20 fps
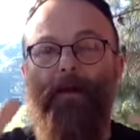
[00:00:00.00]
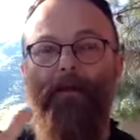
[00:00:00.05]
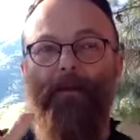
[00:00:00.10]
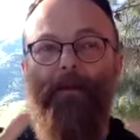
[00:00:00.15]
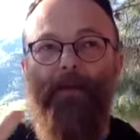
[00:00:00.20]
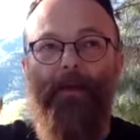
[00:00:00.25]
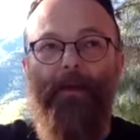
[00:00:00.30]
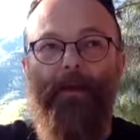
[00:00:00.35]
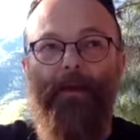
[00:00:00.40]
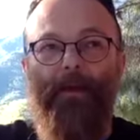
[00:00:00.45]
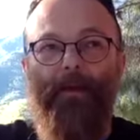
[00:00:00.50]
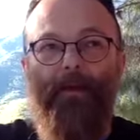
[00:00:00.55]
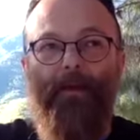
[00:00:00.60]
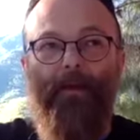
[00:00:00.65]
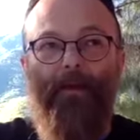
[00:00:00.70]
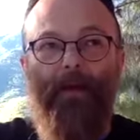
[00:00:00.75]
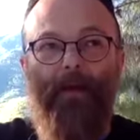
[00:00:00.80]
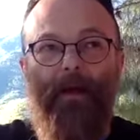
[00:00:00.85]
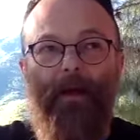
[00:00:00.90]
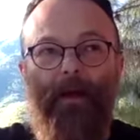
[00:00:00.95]
the
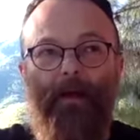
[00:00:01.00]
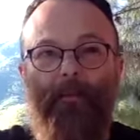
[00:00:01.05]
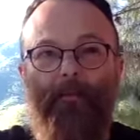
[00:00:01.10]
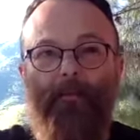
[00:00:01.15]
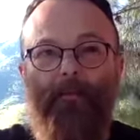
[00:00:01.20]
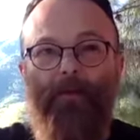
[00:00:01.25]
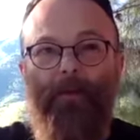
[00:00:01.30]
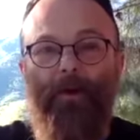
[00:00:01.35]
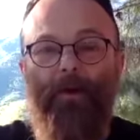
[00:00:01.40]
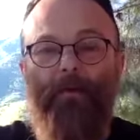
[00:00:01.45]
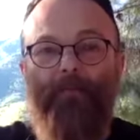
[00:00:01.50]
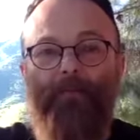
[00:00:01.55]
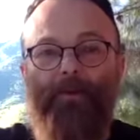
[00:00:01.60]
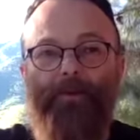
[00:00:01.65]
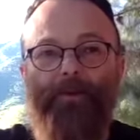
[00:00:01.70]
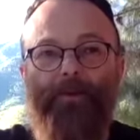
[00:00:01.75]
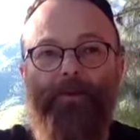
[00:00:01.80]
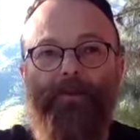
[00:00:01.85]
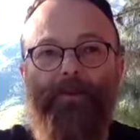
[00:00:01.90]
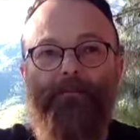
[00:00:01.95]

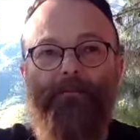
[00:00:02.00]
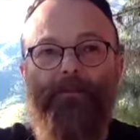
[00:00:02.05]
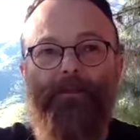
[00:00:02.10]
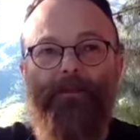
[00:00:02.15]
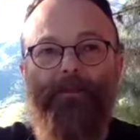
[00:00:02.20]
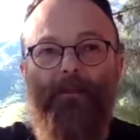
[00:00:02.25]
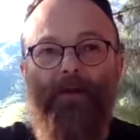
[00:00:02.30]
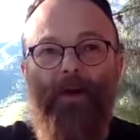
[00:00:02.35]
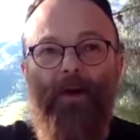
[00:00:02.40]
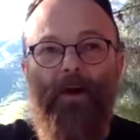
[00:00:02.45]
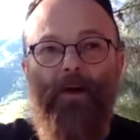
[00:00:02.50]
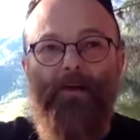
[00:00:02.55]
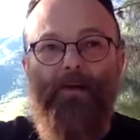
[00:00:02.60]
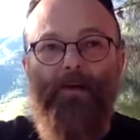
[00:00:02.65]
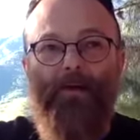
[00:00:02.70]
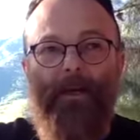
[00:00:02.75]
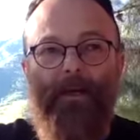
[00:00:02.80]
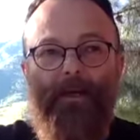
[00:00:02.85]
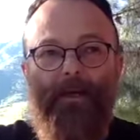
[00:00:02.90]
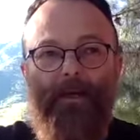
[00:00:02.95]
nervous system
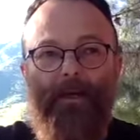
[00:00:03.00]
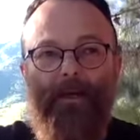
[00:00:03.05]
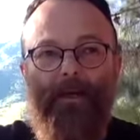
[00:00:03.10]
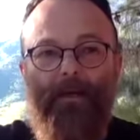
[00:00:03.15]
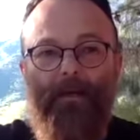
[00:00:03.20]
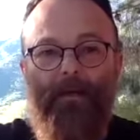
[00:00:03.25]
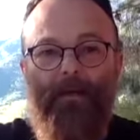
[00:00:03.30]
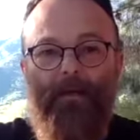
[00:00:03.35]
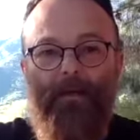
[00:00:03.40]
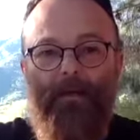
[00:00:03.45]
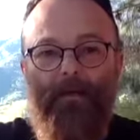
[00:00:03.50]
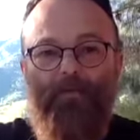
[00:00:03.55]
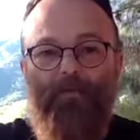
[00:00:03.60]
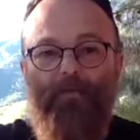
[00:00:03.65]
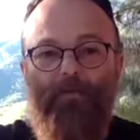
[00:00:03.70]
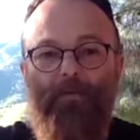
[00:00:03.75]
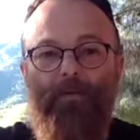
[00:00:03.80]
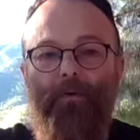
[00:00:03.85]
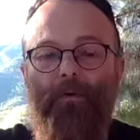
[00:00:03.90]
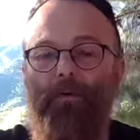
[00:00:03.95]
starts getting
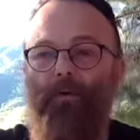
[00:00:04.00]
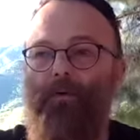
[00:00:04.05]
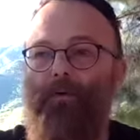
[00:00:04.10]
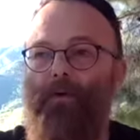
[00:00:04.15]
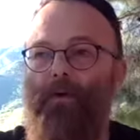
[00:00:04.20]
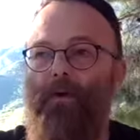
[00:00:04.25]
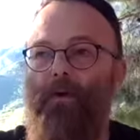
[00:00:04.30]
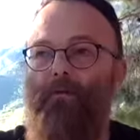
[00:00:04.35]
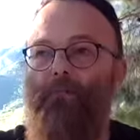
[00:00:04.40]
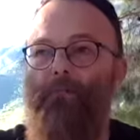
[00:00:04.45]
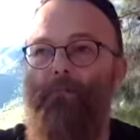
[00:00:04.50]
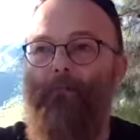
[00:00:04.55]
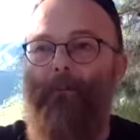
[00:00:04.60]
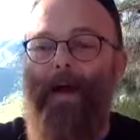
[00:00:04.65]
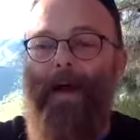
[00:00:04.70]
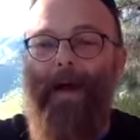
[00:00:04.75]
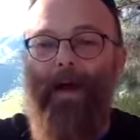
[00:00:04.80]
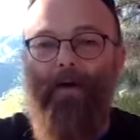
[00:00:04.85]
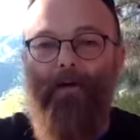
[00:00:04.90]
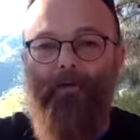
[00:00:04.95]
full of
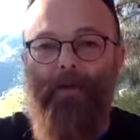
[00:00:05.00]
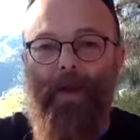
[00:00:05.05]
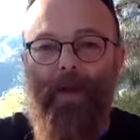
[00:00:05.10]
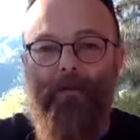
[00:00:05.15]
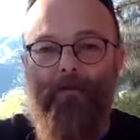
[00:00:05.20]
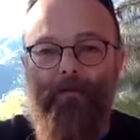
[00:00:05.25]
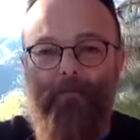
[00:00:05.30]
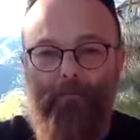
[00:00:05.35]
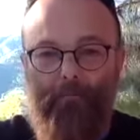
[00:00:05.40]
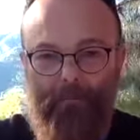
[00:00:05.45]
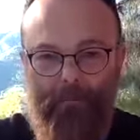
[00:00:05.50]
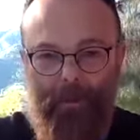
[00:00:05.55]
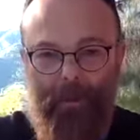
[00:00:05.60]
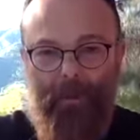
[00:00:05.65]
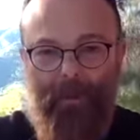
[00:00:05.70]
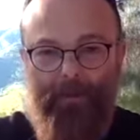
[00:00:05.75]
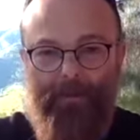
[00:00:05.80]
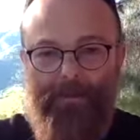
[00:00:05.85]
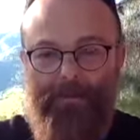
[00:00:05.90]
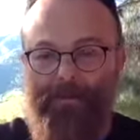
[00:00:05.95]
background
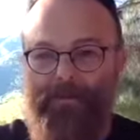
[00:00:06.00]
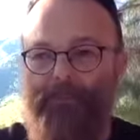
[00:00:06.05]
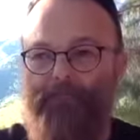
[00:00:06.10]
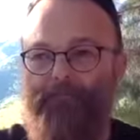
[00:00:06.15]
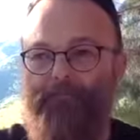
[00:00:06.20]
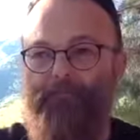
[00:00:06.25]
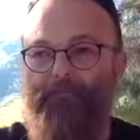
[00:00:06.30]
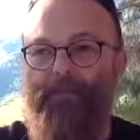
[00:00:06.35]
buzz,